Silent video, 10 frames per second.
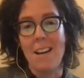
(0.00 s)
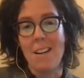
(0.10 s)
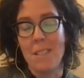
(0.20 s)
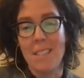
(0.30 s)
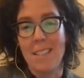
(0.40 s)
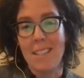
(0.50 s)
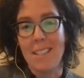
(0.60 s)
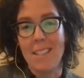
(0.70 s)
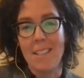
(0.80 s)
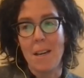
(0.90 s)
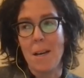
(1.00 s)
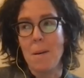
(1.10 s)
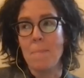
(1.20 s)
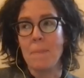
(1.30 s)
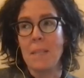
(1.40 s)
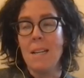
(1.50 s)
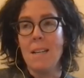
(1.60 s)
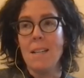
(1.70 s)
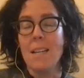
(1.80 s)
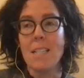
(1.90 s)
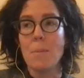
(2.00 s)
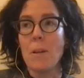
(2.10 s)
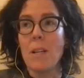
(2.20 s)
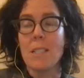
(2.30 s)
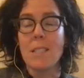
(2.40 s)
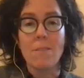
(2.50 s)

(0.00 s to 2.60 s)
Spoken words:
is the experience